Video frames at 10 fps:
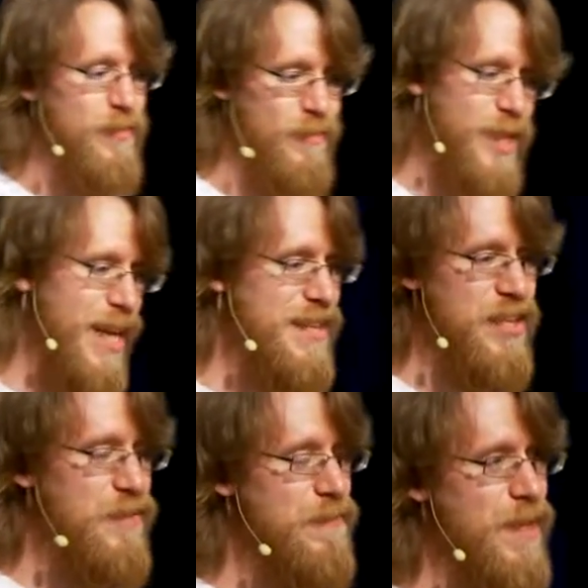We like to
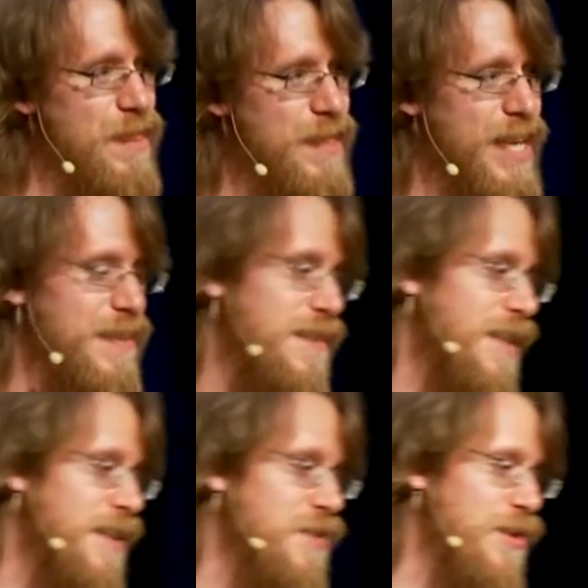do fun things in
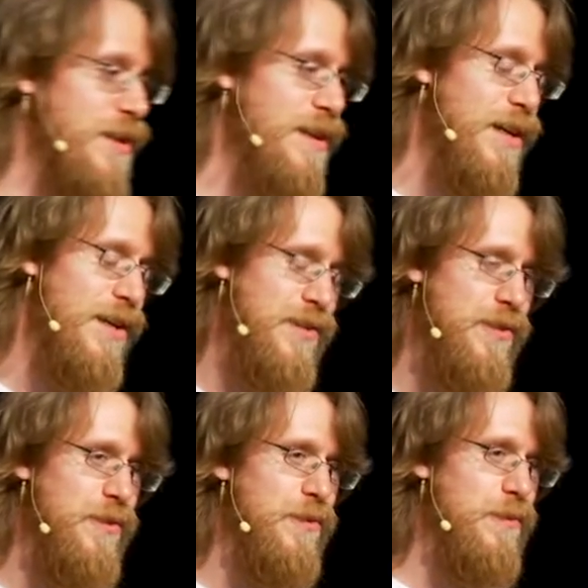addition
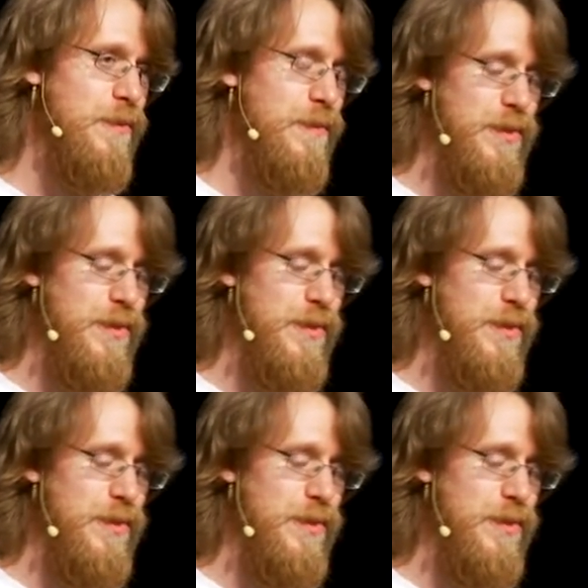to